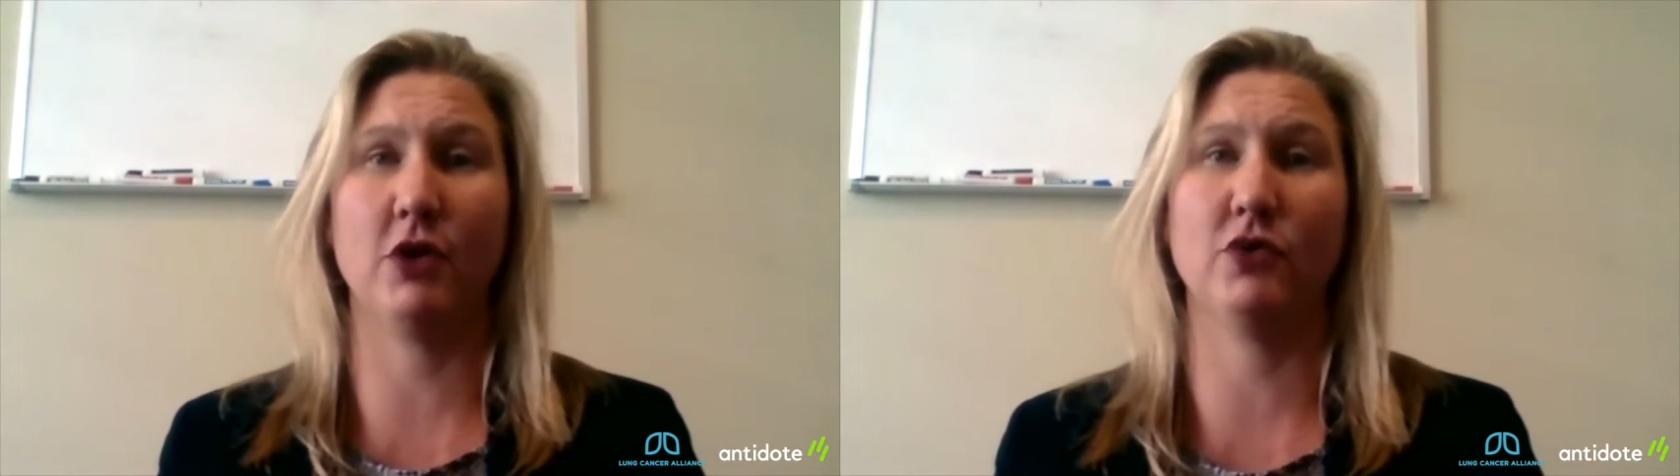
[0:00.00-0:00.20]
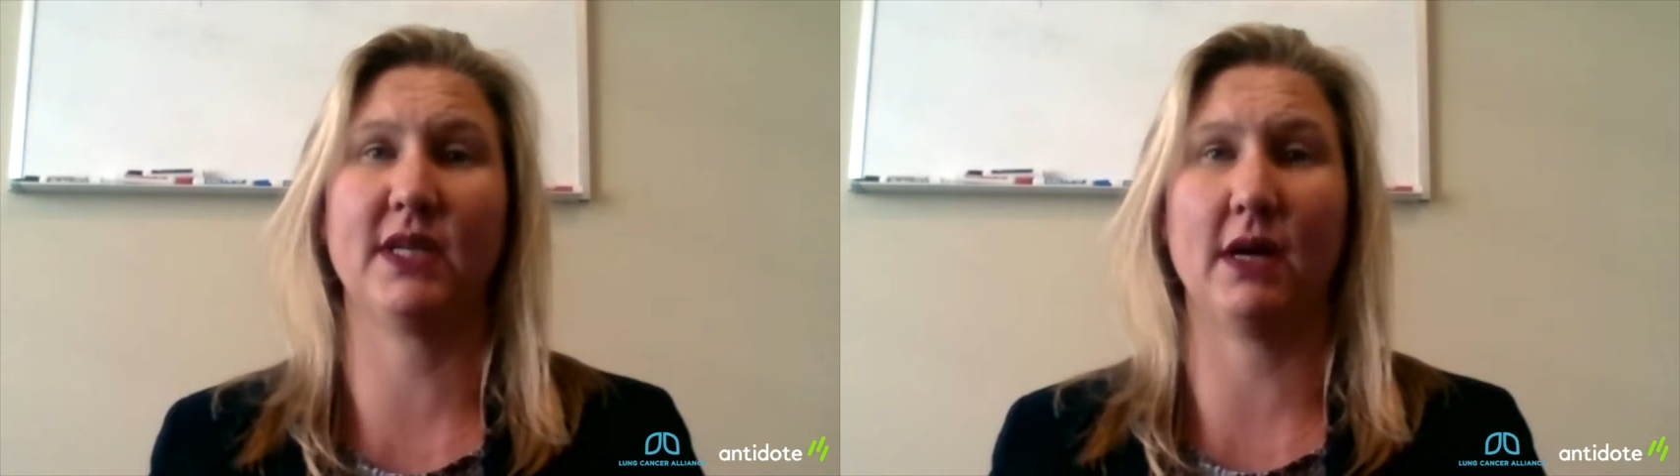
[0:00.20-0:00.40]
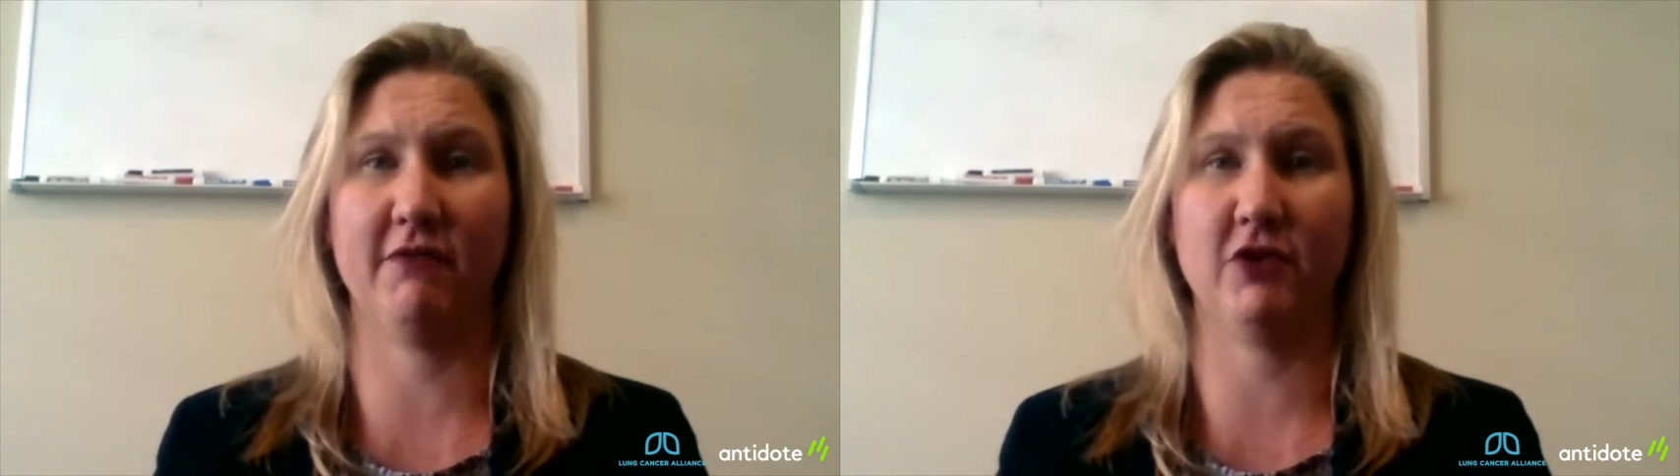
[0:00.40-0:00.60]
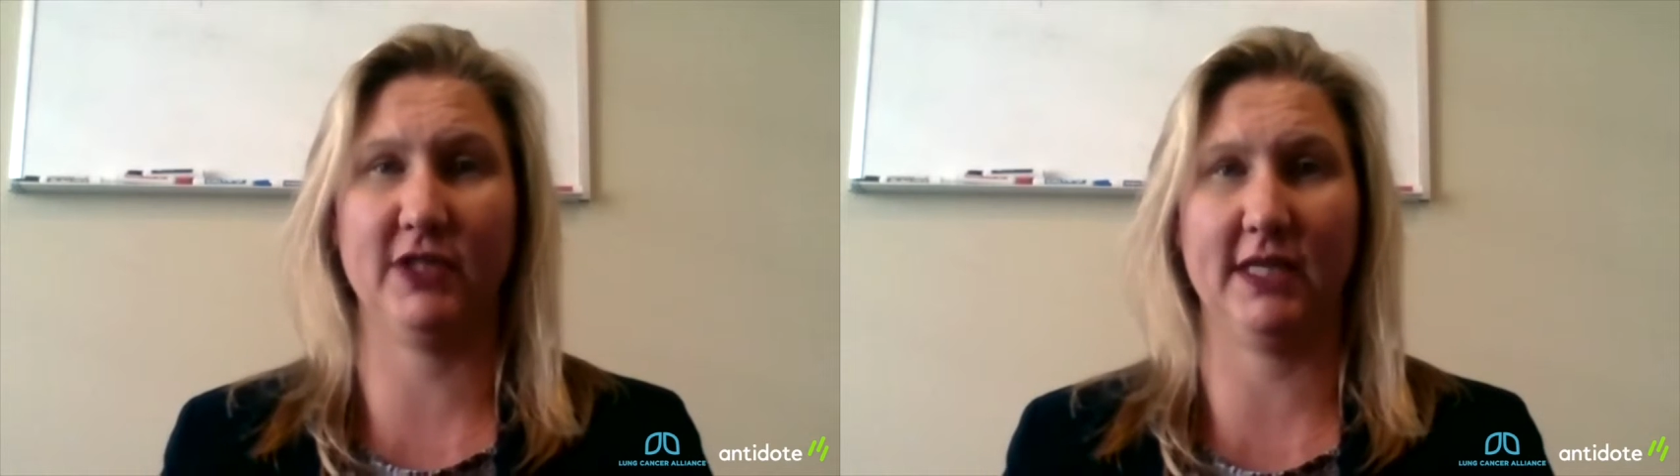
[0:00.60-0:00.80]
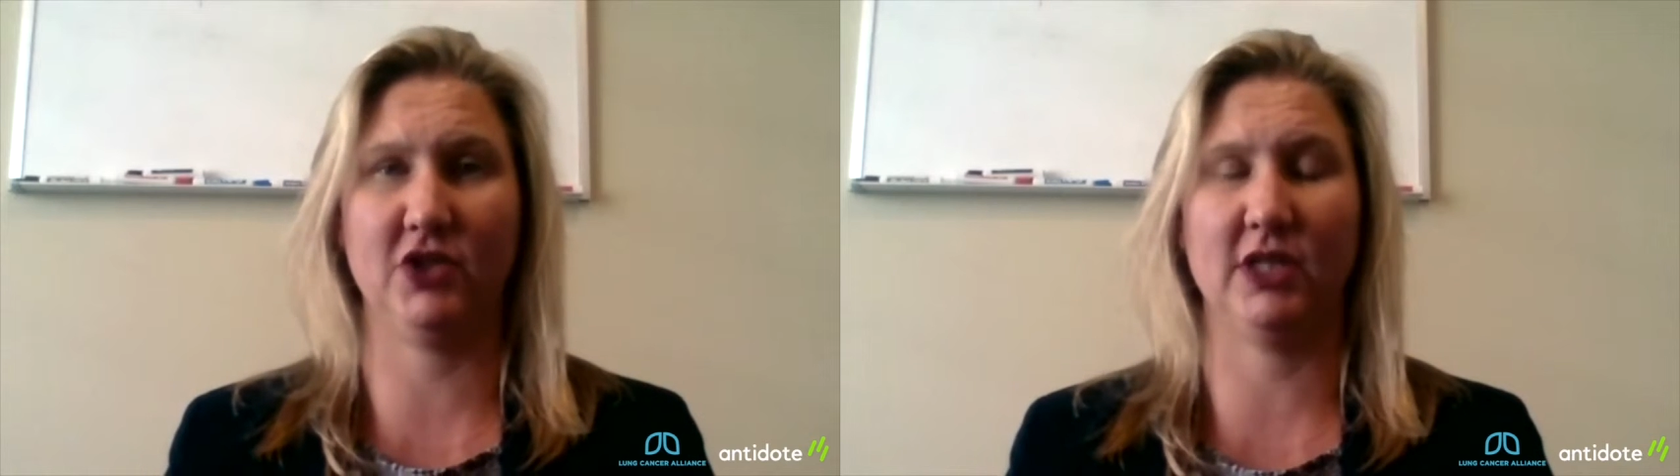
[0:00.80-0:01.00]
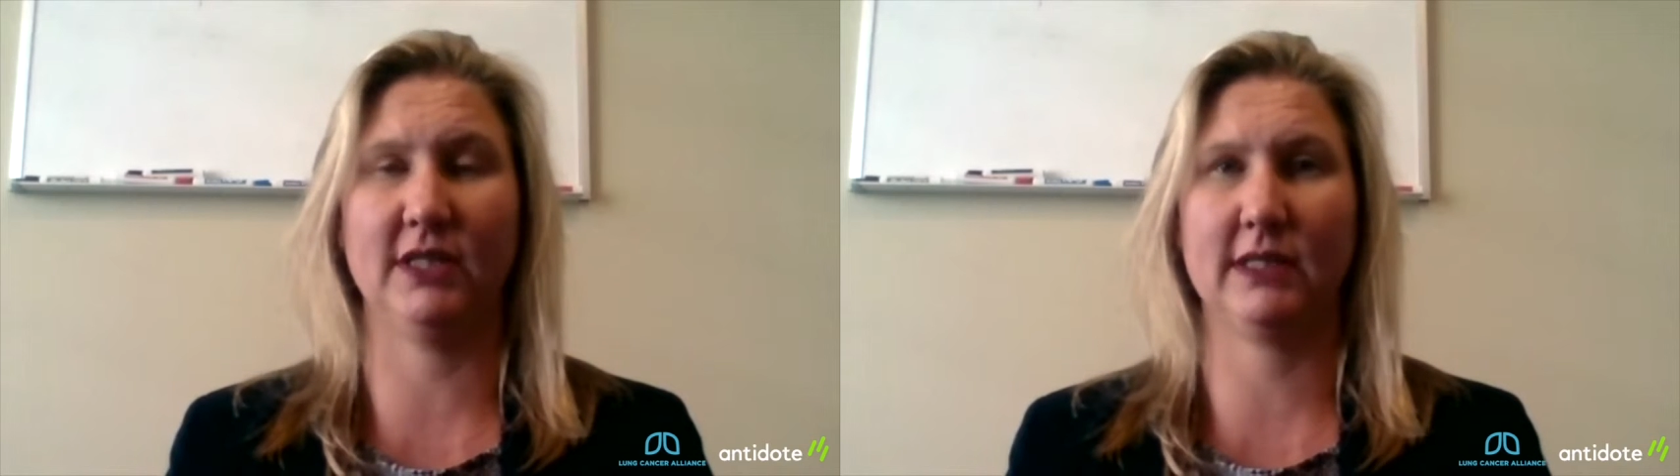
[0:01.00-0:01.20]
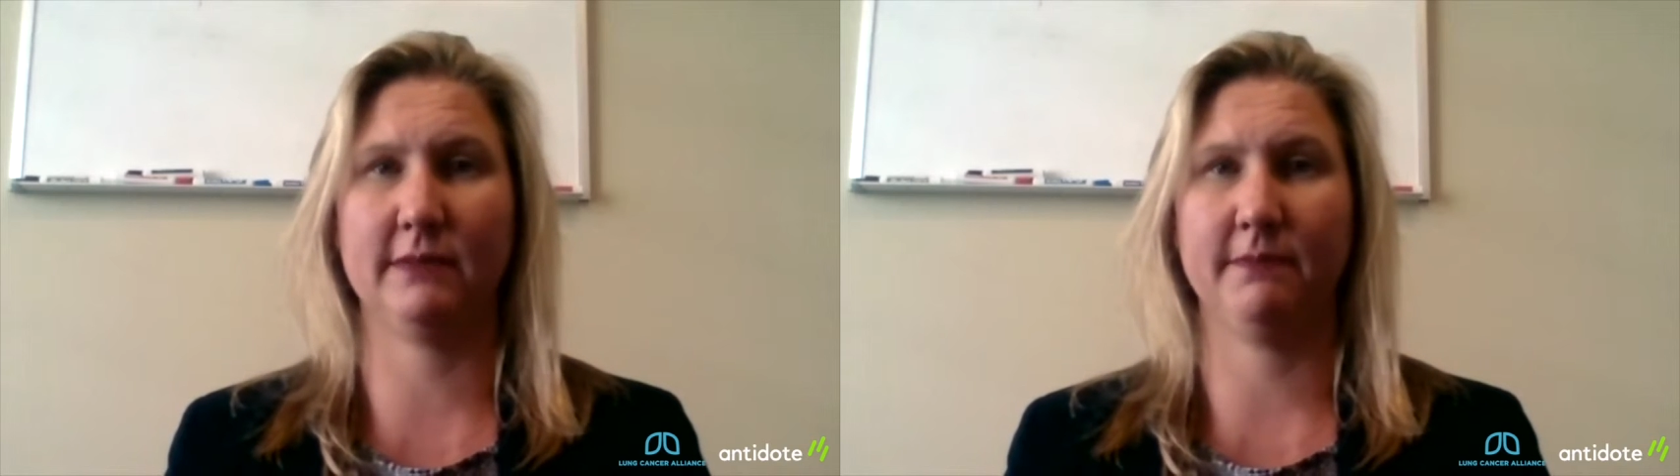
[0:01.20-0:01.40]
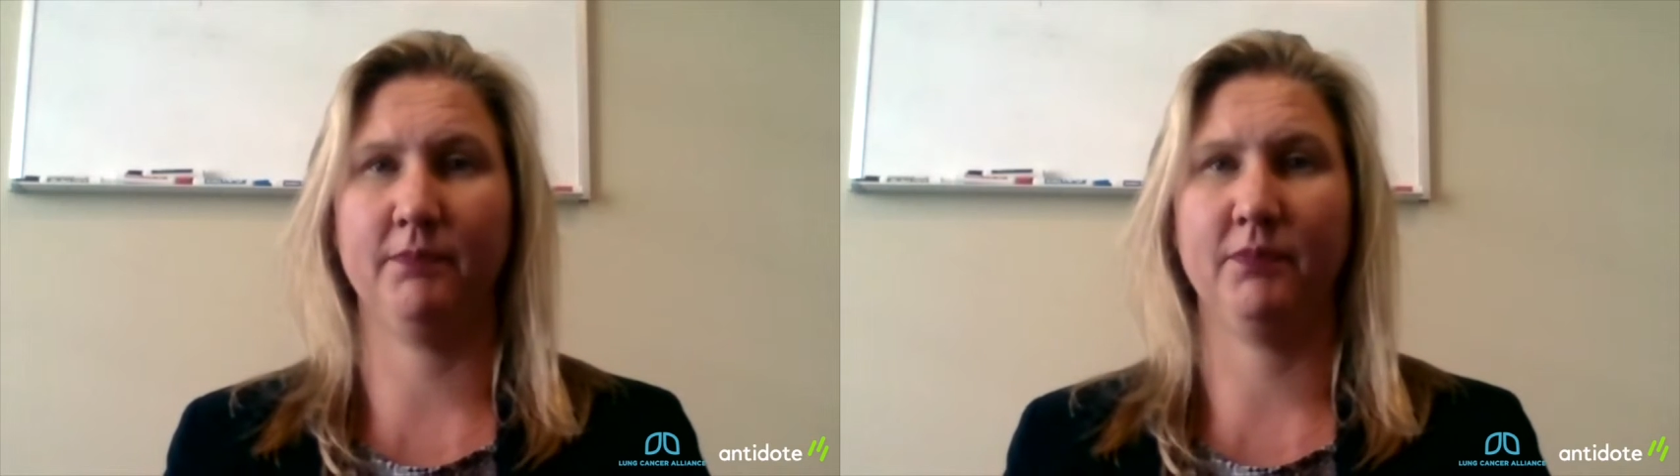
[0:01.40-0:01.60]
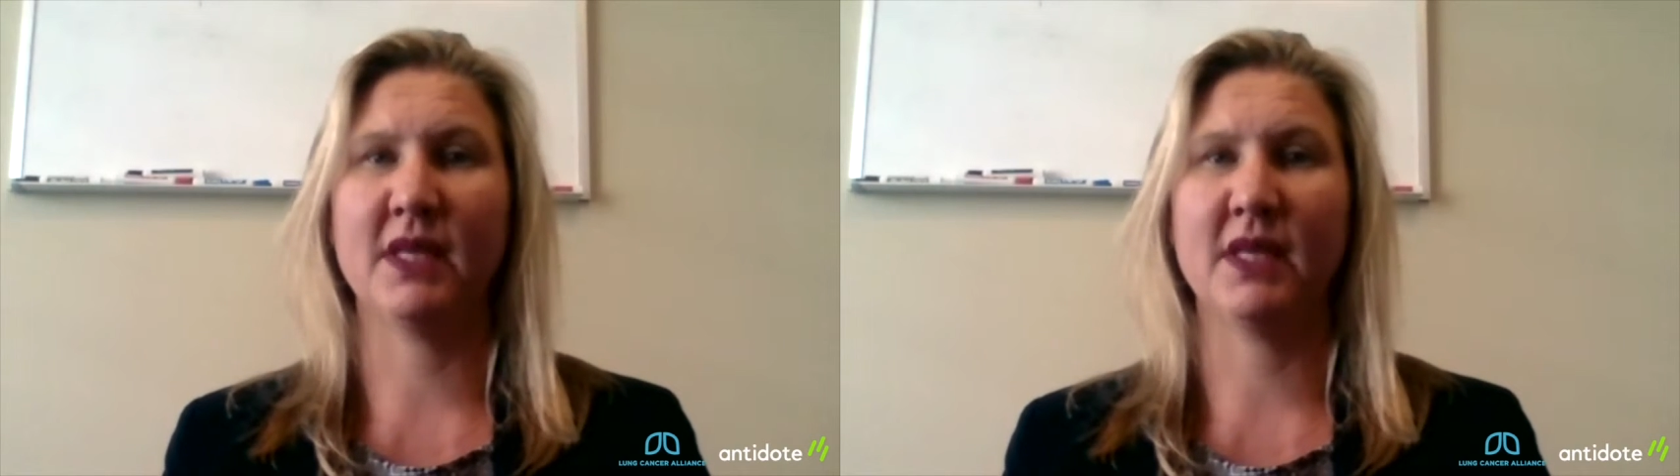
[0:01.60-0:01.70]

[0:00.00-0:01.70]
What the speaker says: those conversations.